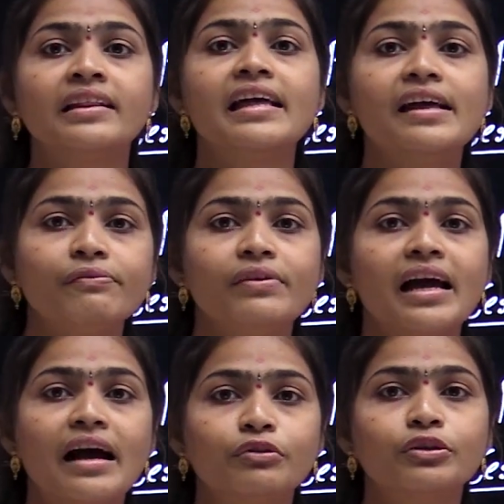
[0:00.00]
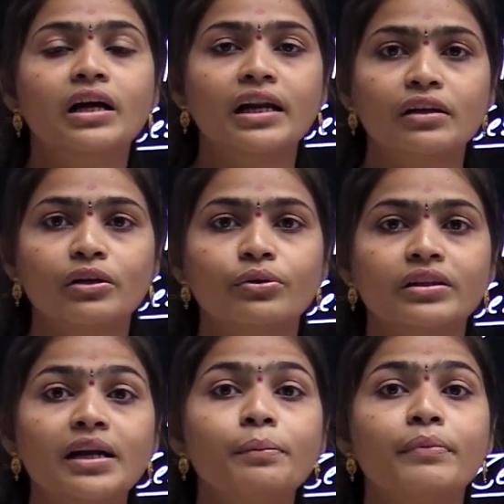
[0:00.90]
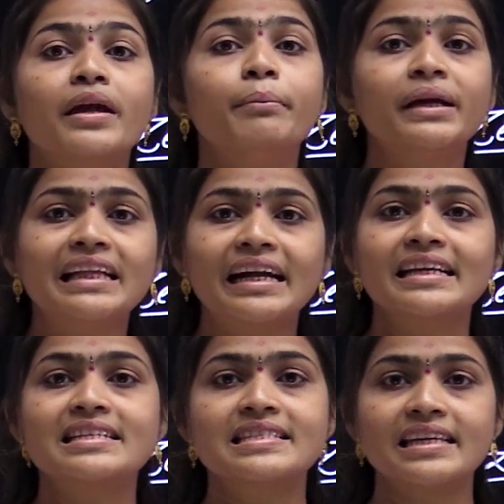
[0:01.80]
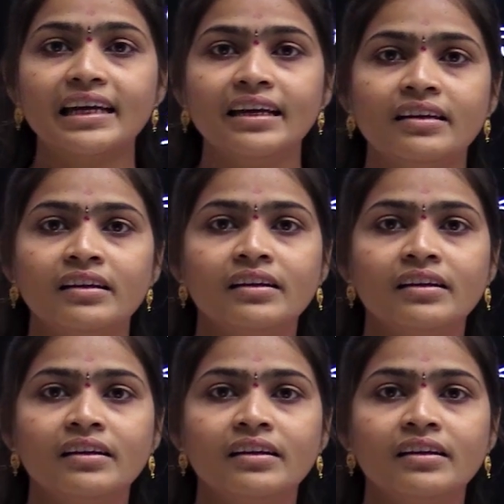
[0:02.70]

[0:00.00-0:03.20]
then we have to conclude that maybe that is a